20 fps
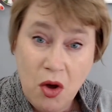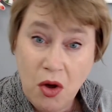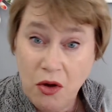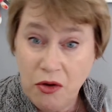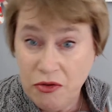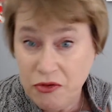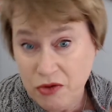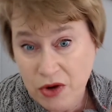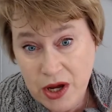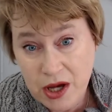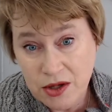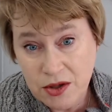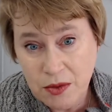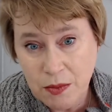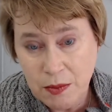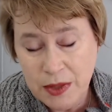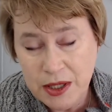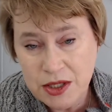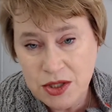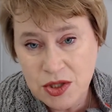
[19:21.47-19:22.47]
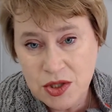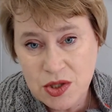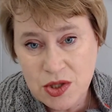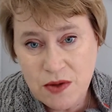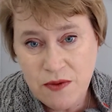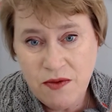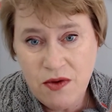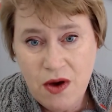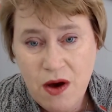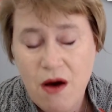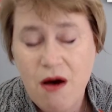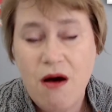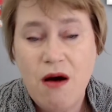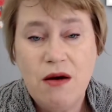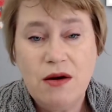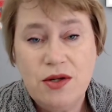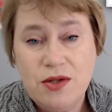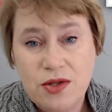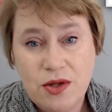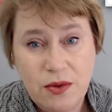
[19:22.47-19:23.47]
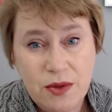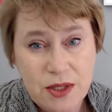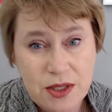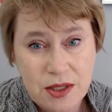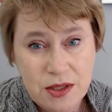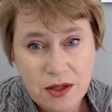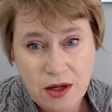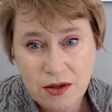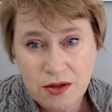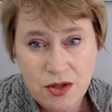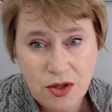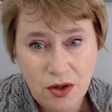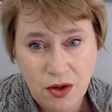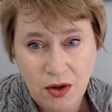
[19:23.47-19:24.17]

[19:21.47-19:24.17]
300 meters of yarn, so it's not